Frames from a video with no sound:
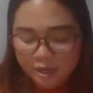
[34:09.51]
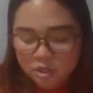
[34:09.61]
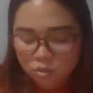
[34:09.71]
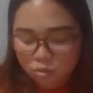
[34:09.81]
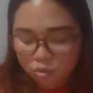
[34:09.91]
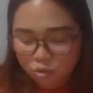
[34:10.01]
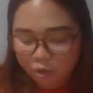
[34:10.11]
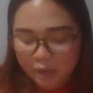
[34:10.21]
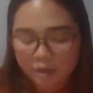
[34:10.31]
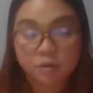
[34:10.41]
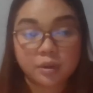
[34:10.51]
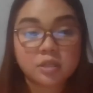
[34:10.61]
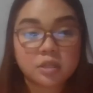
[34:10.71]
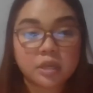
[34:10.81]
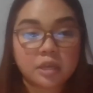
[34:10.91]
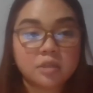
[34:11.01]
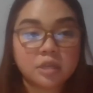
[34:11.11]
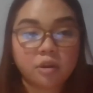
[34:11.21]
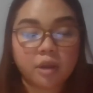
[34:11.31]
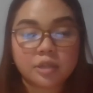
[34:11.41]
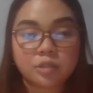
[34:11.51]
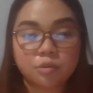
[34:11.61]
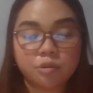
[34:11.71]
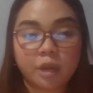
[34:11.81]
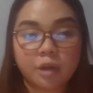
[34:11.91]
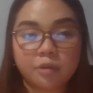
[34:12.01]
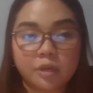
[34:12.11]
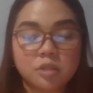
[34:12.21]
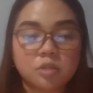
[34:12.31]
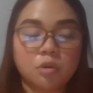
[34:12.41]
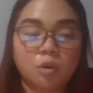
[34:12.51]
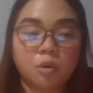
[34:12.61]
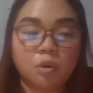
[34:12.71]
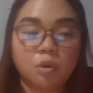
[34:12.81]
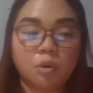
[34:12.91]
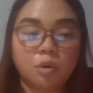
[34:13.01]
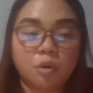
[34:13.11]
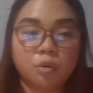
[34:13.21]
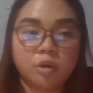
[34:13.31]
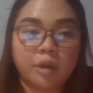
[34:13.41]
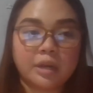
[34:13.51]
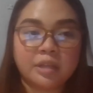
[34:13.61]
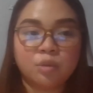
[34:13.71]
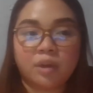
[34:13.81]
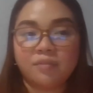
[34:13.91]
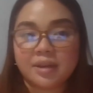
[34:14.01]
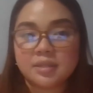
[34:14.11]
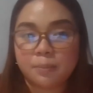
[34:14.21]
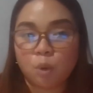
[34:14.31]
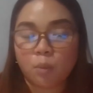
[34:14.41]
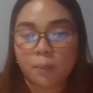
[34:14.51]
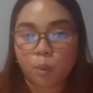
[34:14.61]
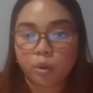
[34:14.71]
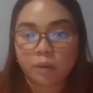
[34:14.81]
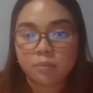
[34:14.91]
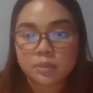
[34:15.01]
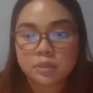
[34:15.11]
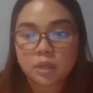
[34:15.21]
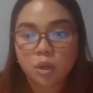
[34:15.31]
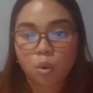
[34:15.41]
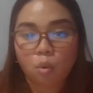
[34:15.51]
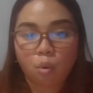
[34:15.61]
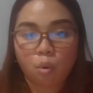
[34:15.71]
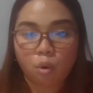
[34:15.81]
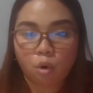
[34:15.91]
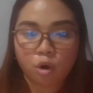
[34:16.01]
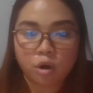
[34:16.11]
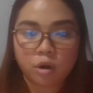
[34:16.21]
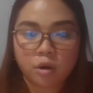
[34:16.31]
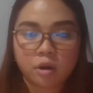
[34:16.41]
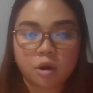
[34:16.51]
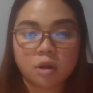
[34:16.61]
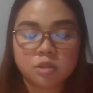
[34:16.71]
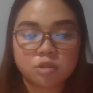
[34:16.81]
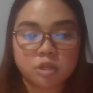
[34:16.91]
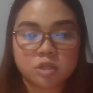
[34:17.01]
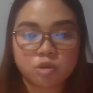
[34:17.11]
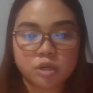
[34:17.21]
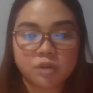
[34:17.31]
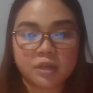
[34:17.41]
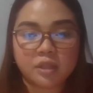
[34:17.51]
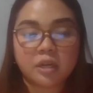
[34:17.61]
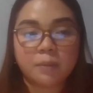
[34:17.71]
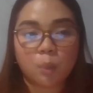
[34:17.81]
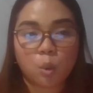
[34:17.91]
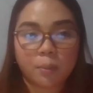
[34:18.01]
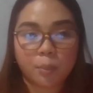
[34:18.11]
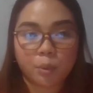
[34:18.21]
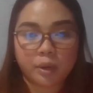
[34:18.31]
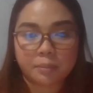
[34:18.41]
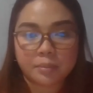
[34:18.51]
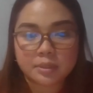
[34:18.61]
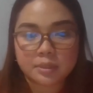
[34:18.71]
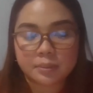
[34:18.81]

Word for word: high school graduates, senior high school graduates go directly to advanced diploma programs or just certificate and diploma programs?